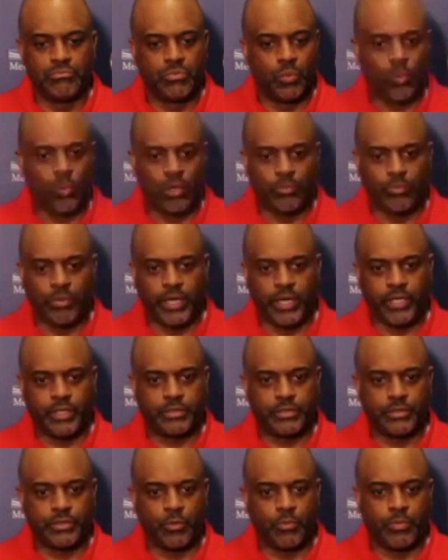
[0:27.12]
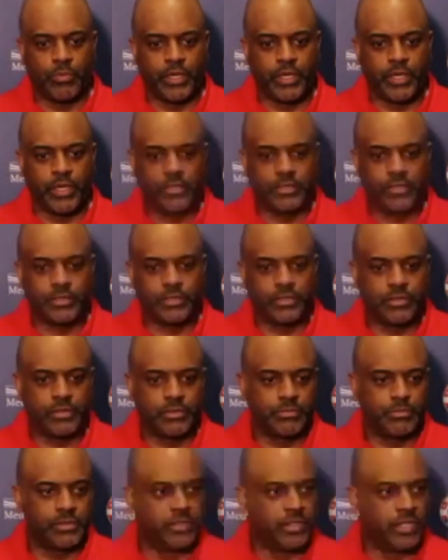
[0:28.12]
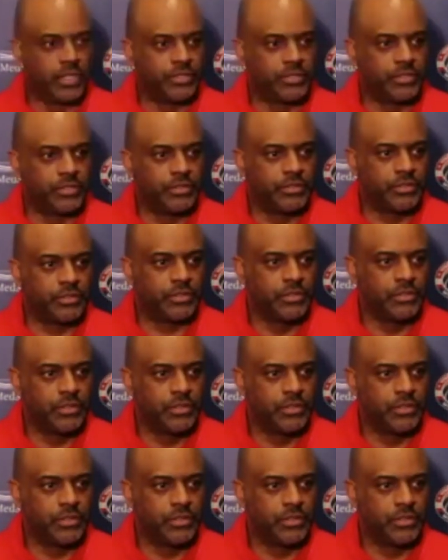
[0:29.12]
One pass, no pass, possessions.